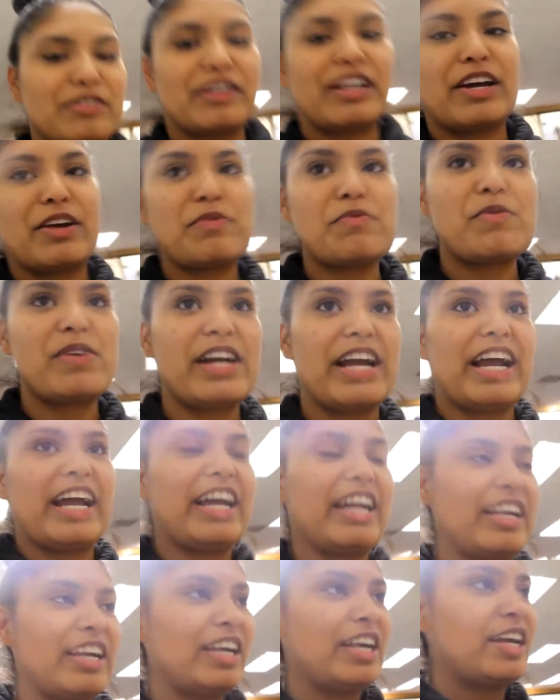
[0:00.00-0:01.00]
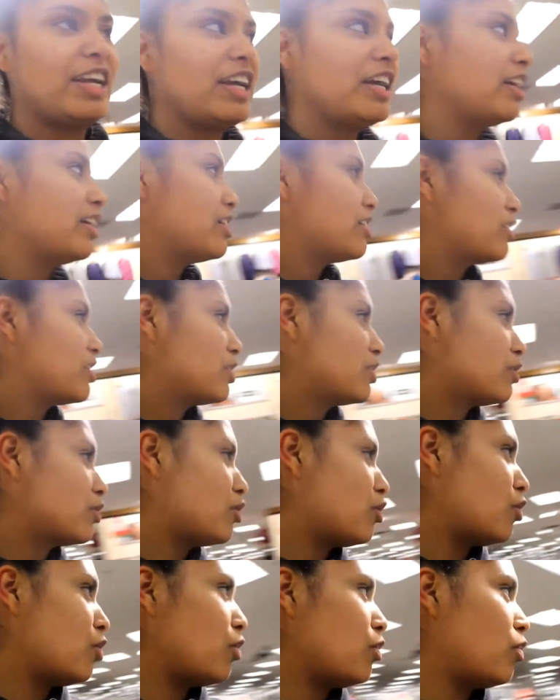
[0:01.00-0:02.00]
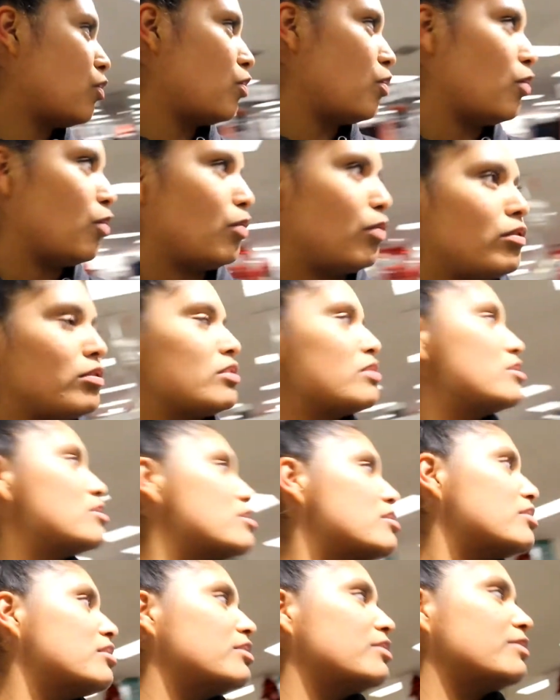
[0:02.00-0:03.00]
So now we're at Kohl's.